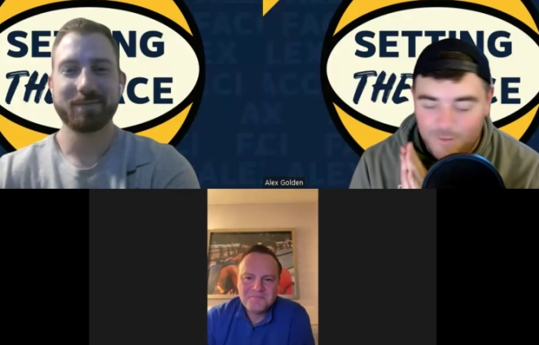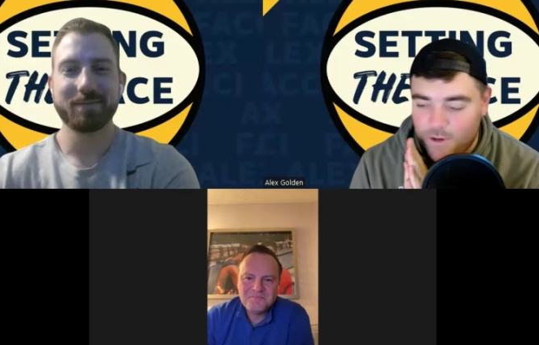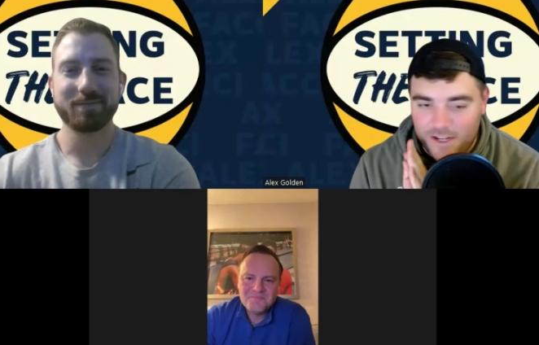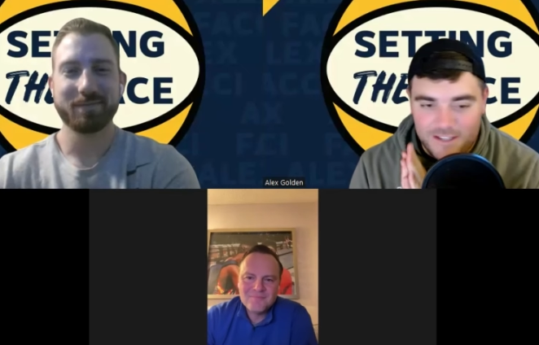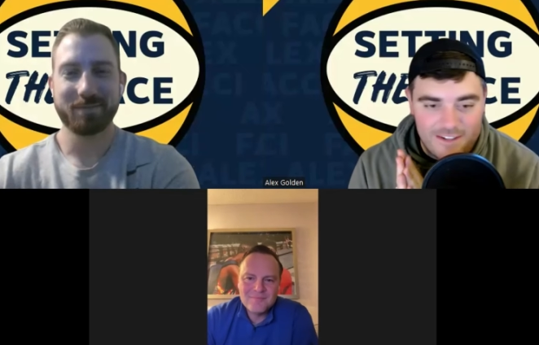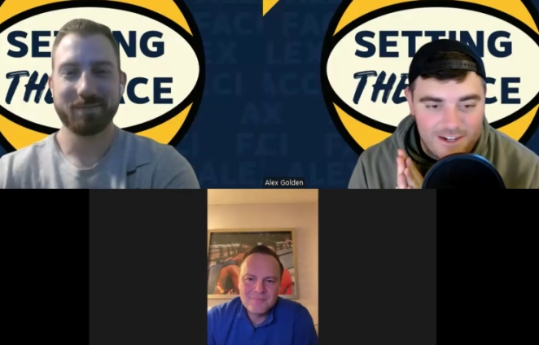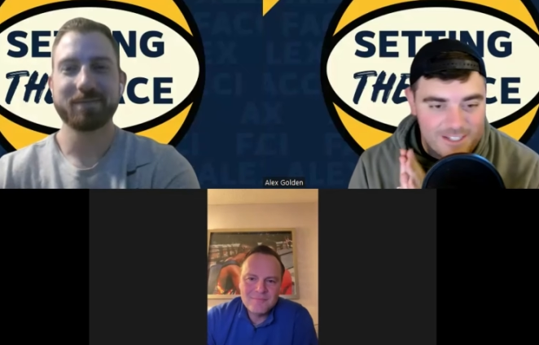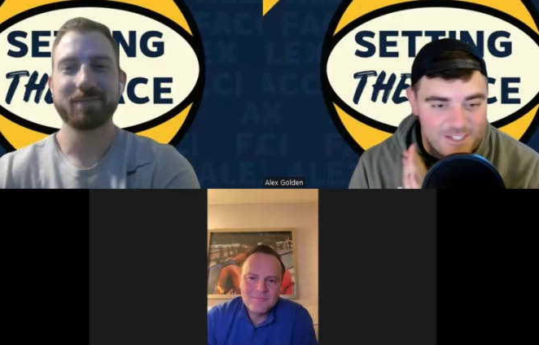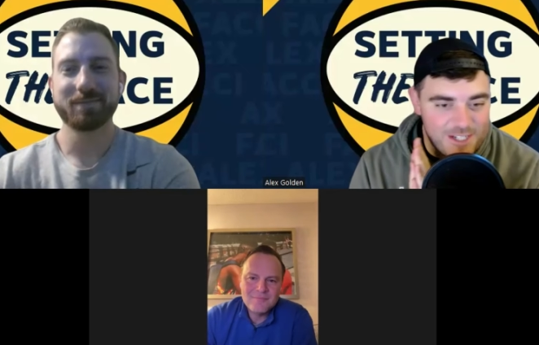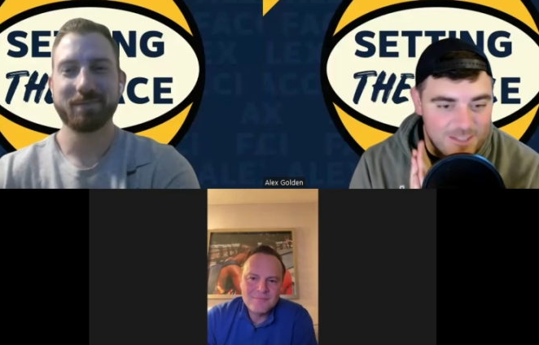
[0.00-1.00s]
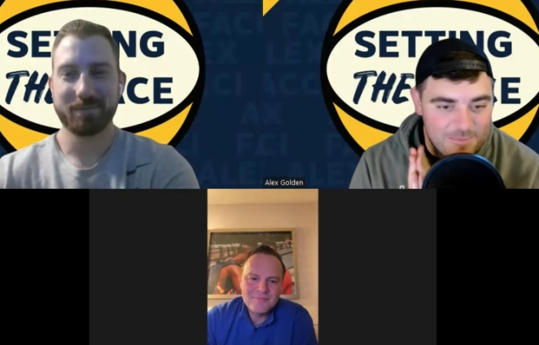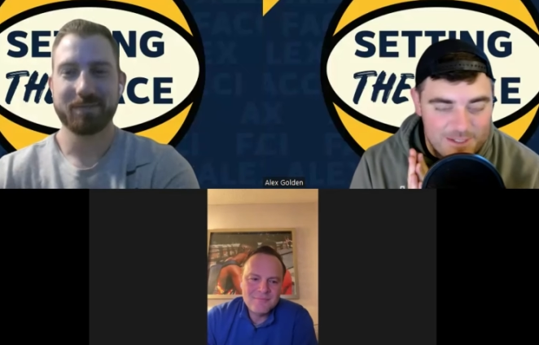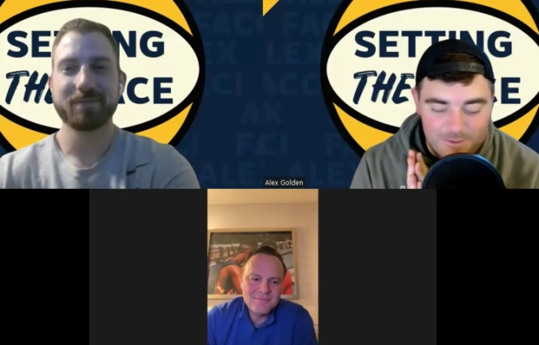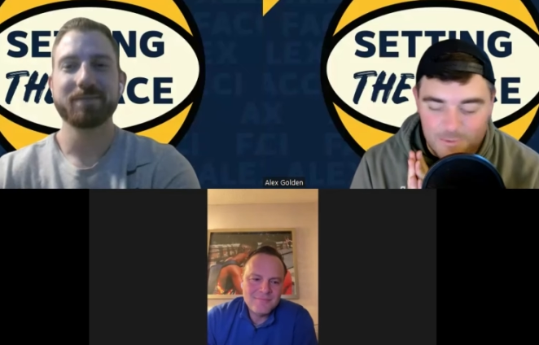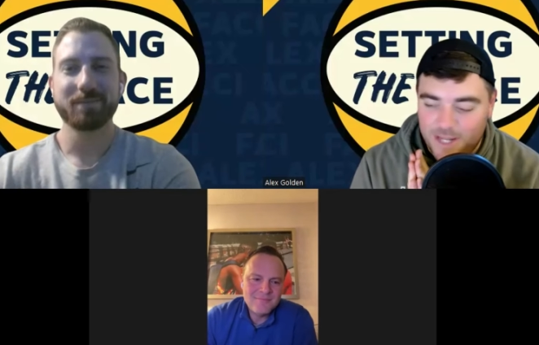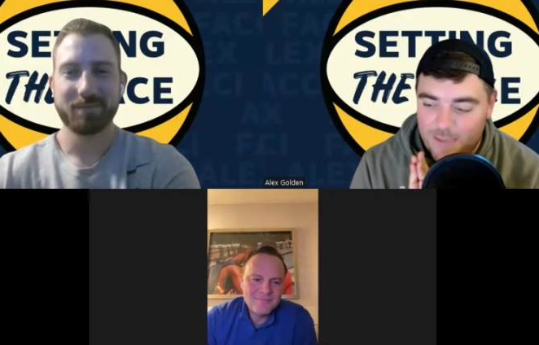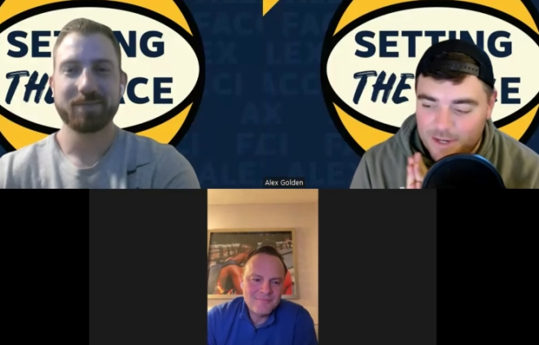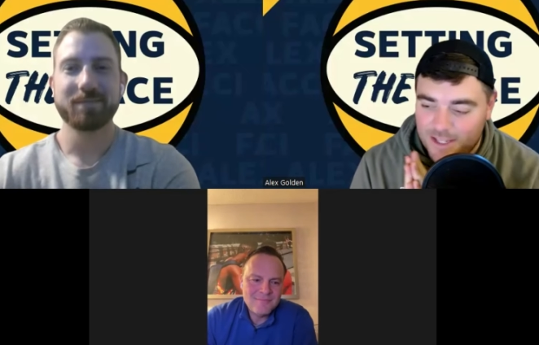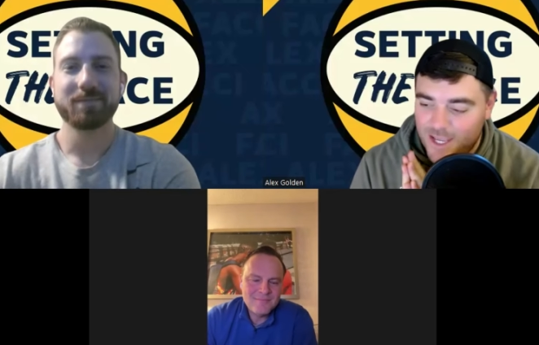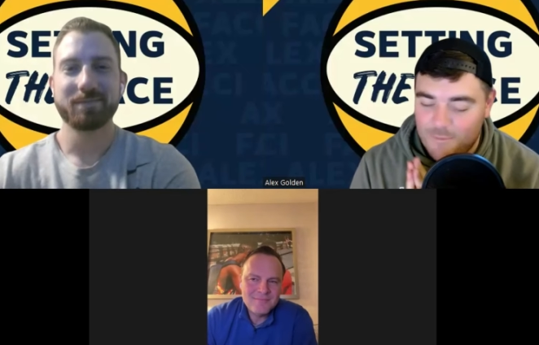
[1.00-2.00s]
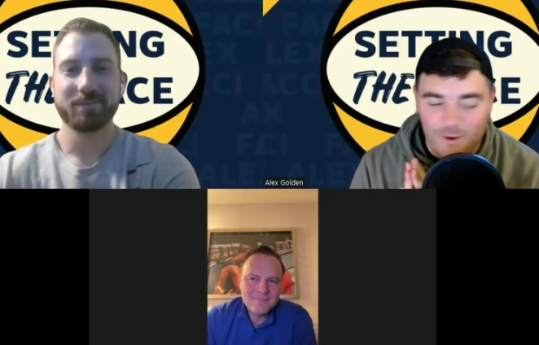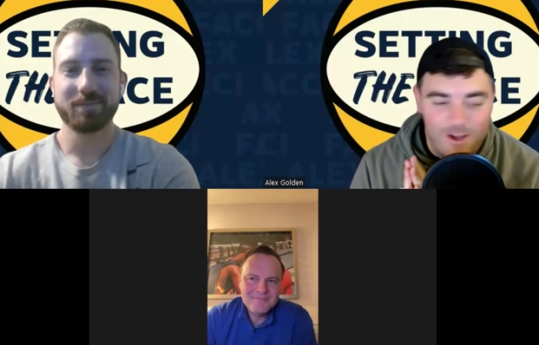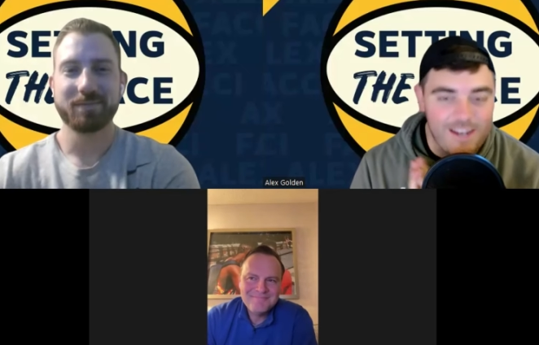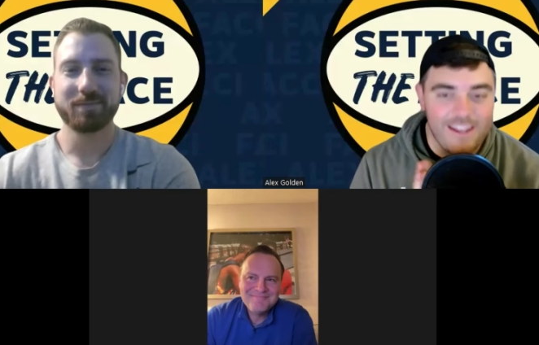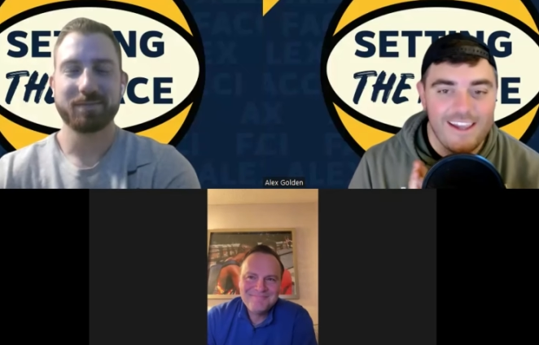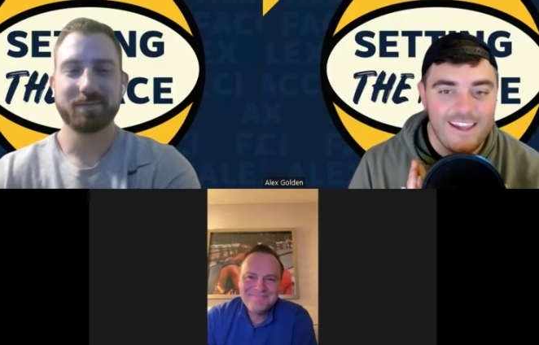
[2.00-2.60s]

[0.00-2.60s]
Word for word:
Speaker 1: and we're going to talk adjustments and what happened in game one.